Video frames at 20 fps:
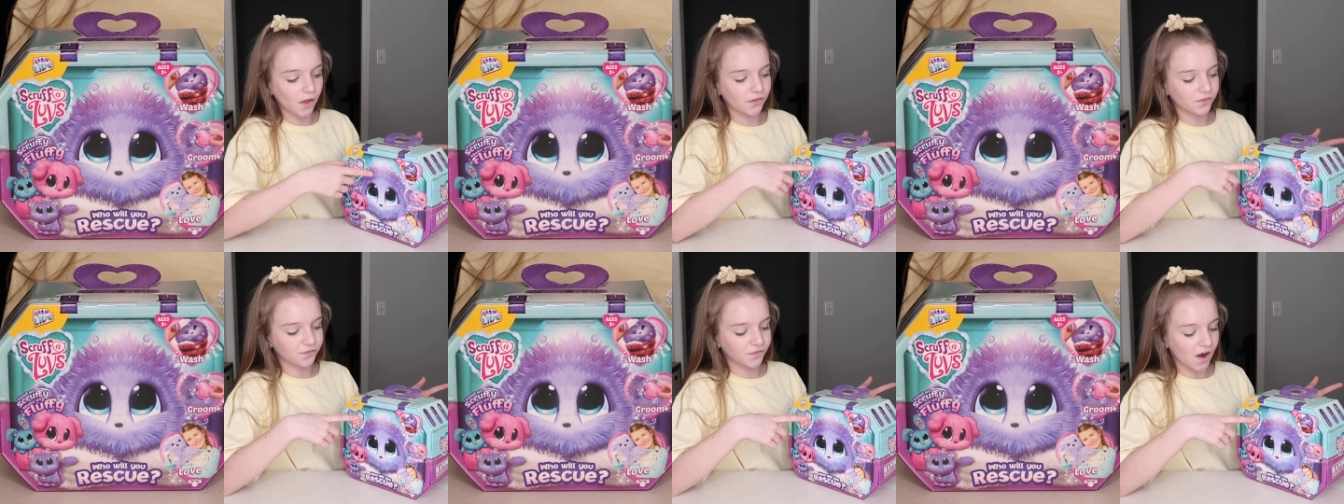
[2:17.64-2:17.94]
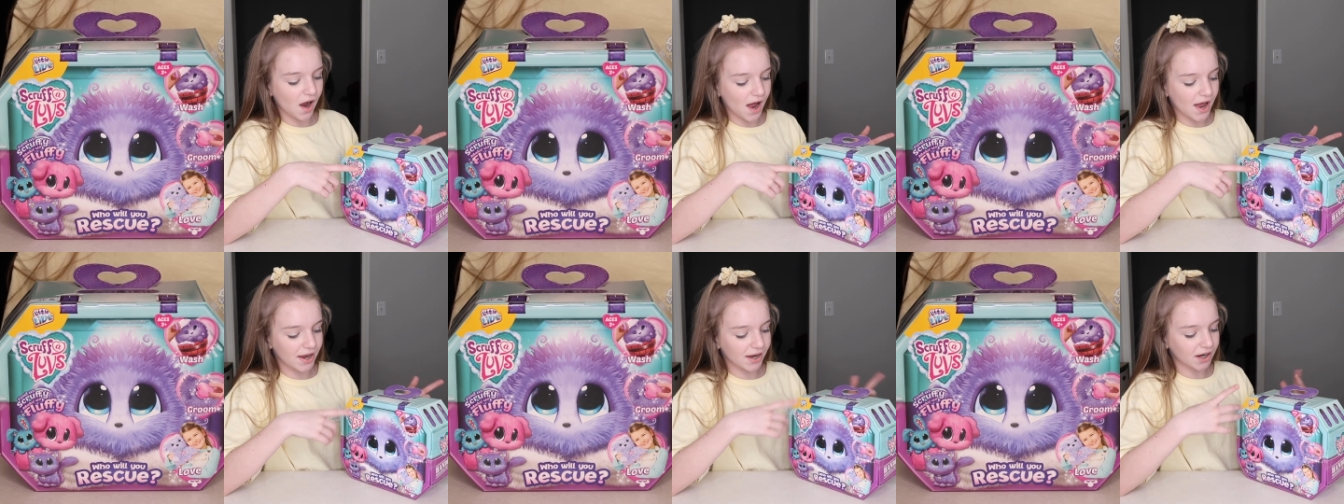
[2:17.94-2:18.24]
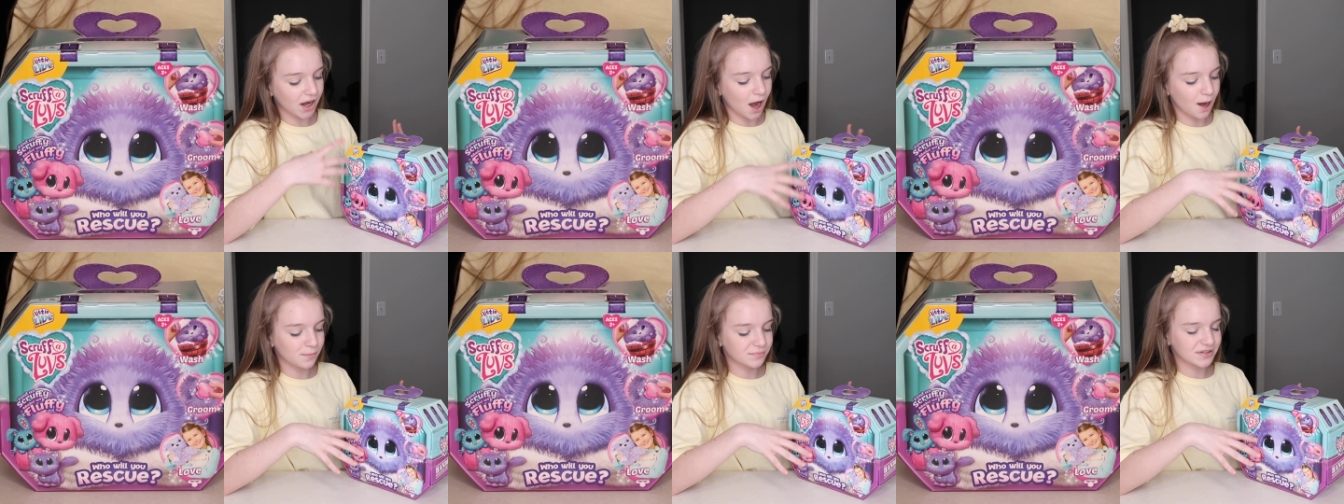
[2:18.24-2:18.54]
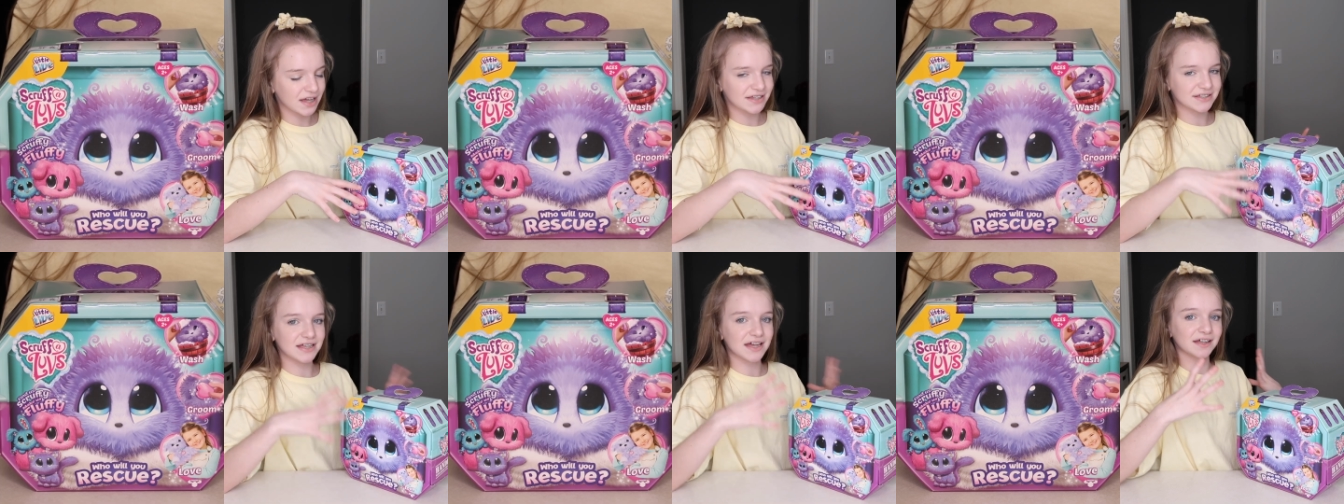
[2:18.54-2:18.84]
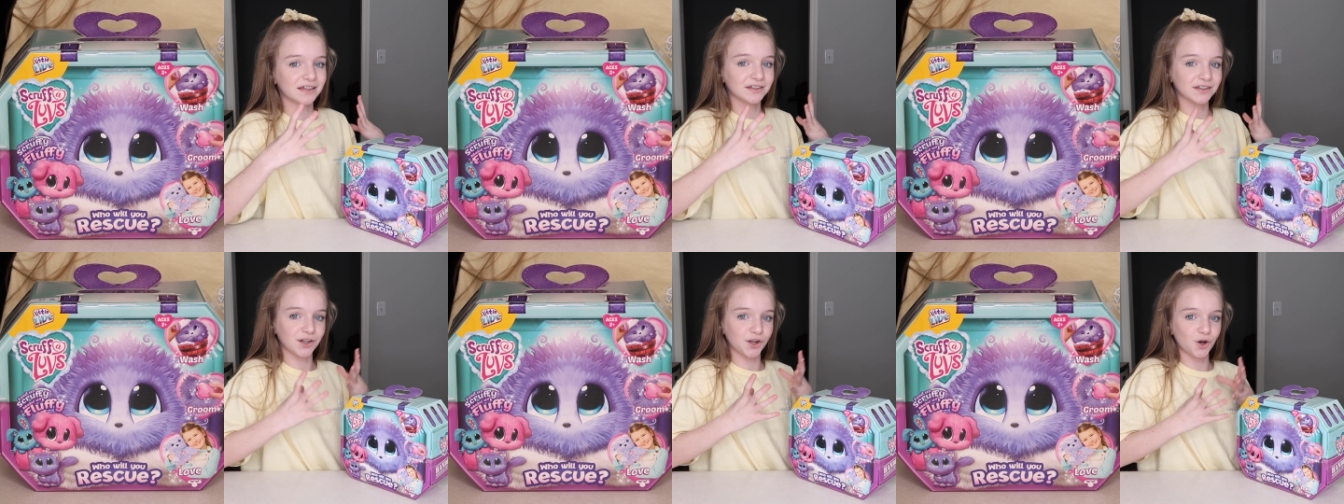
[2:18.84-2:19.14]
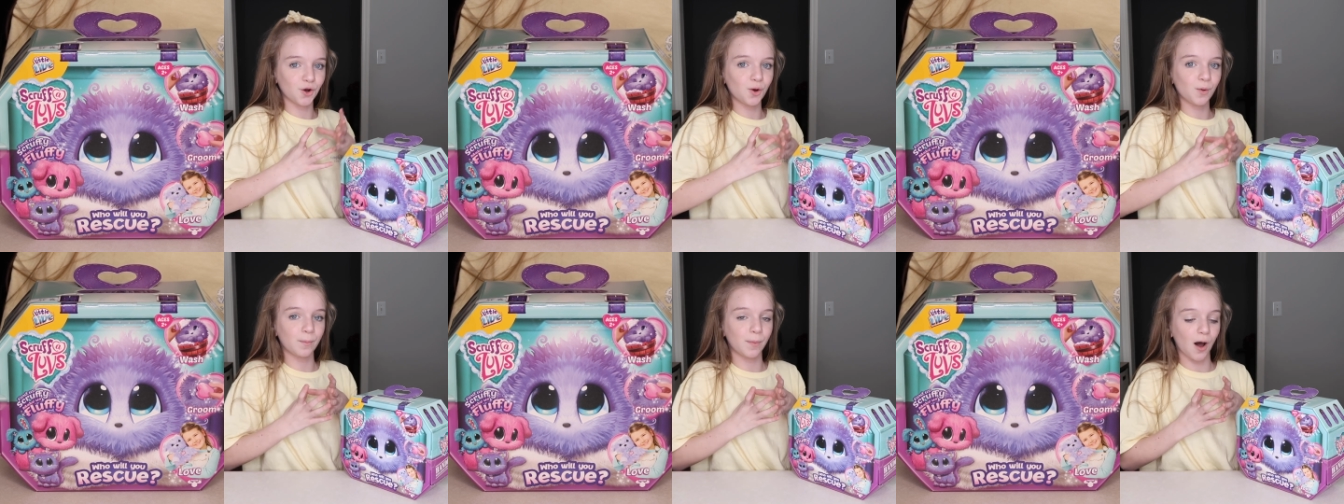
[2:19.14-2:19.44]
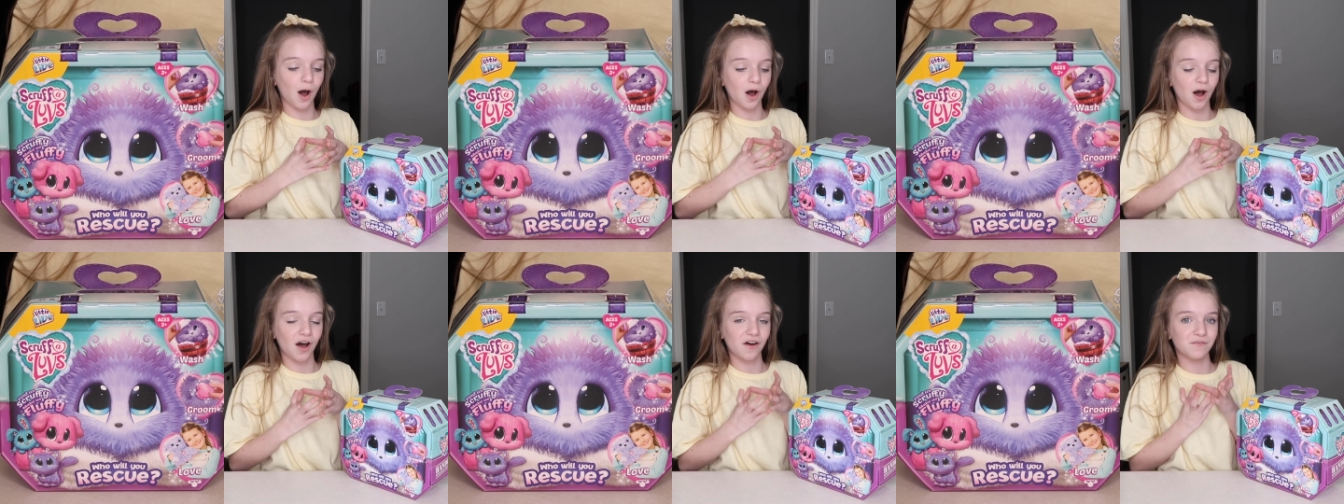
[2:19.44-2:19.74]
on the front, it comes as a little
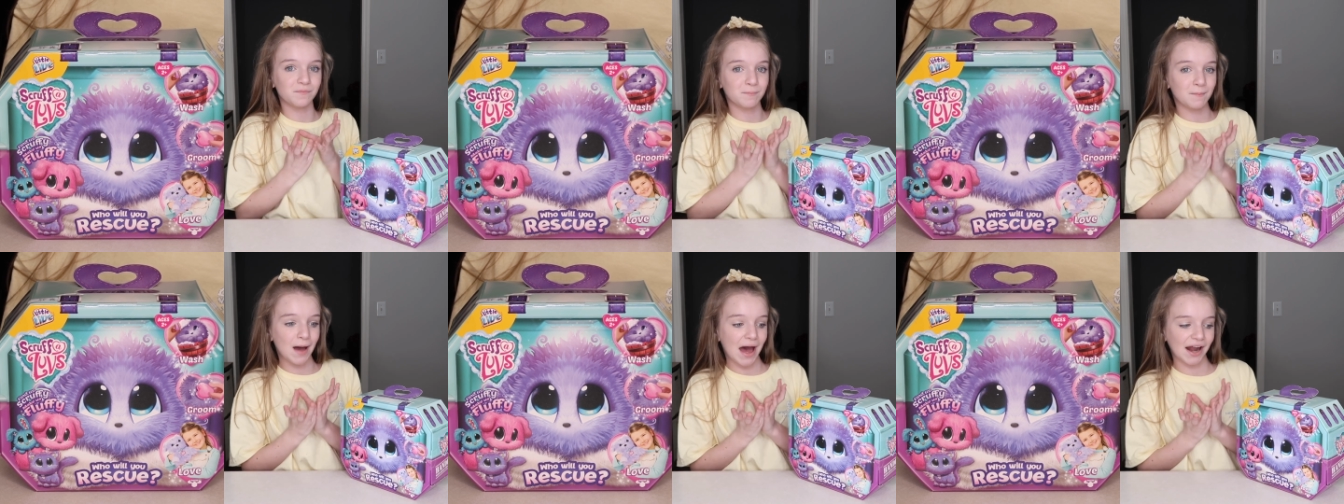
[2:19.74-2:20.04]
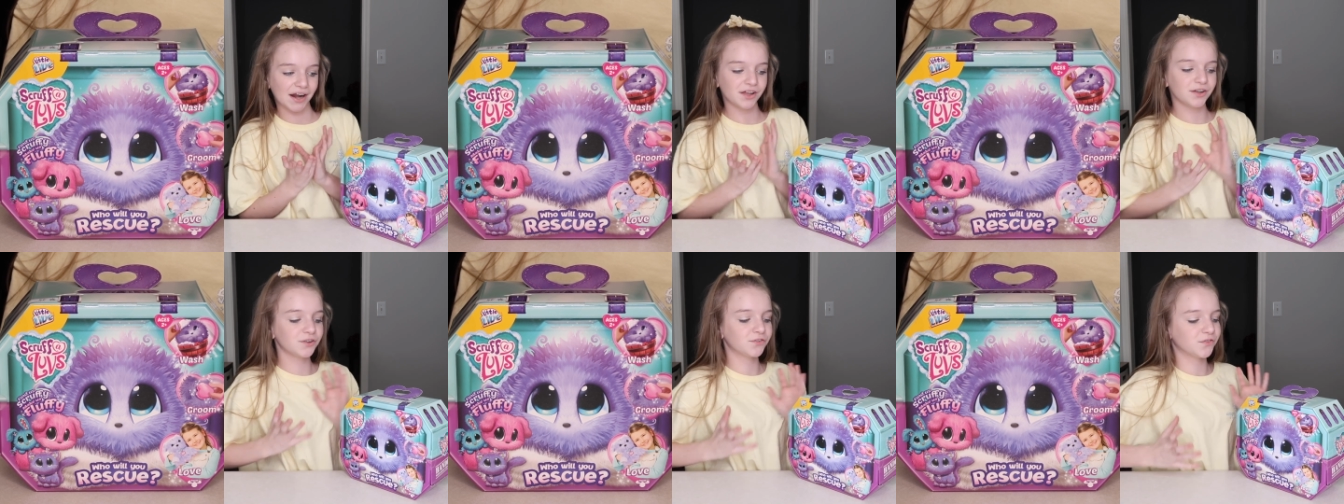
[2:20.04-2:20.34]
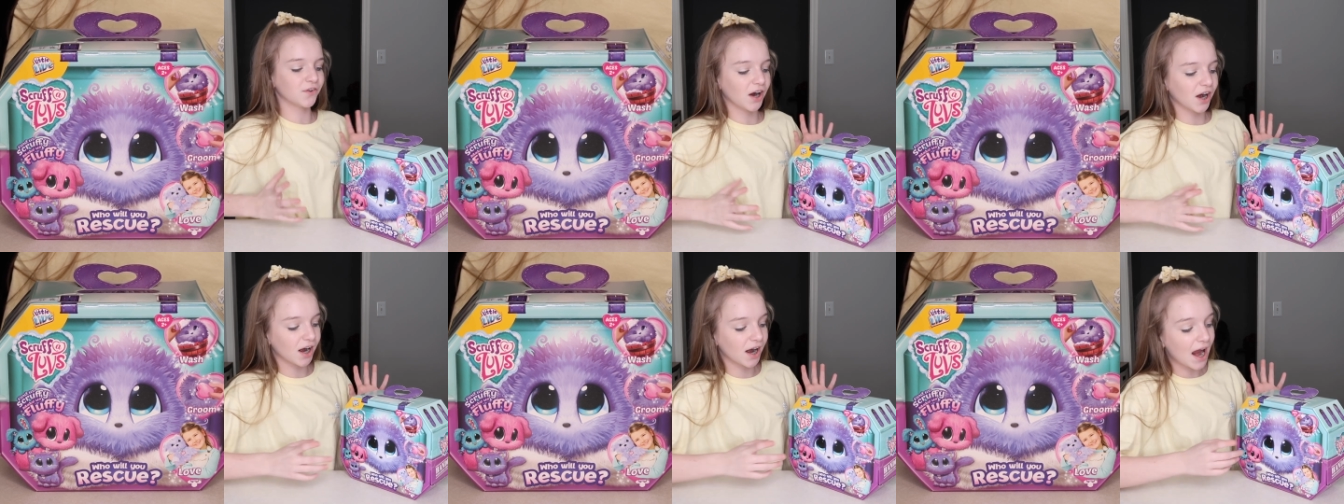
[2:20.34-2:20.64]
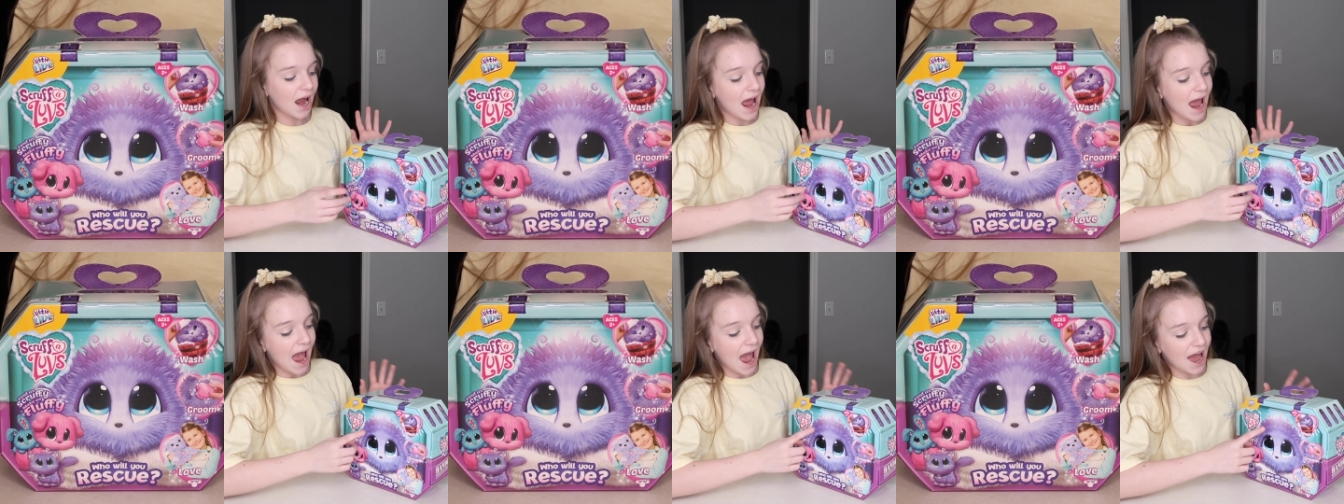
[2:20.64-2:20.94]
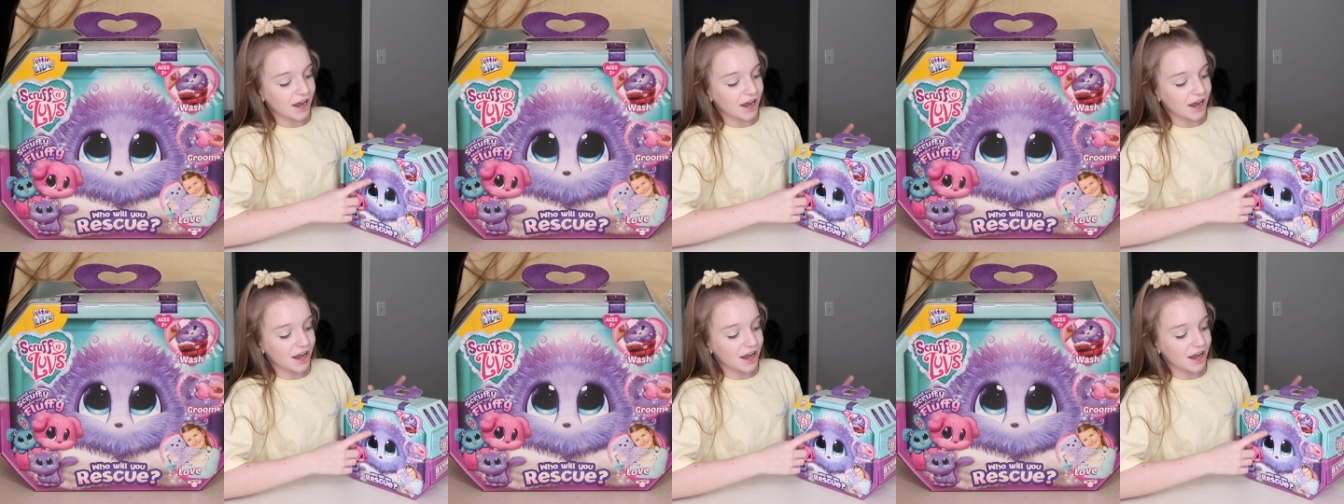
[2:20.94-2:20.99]
ball of matted fur,